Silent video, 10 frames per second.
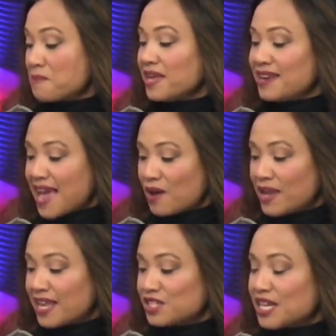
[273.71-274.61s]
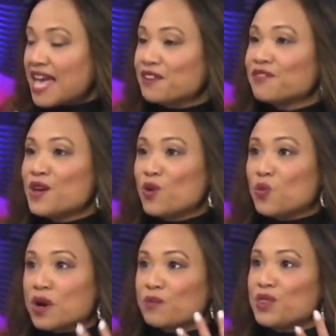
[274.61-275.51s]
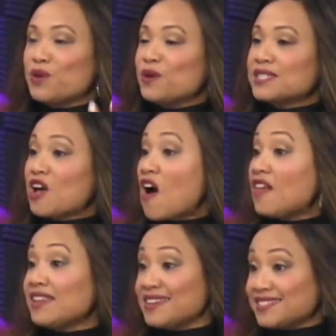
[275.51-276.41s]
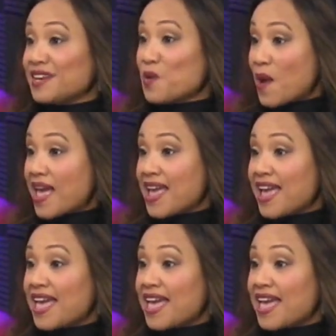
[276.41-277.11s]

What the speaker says: And now I get to kind of work with you as colleagues in a way.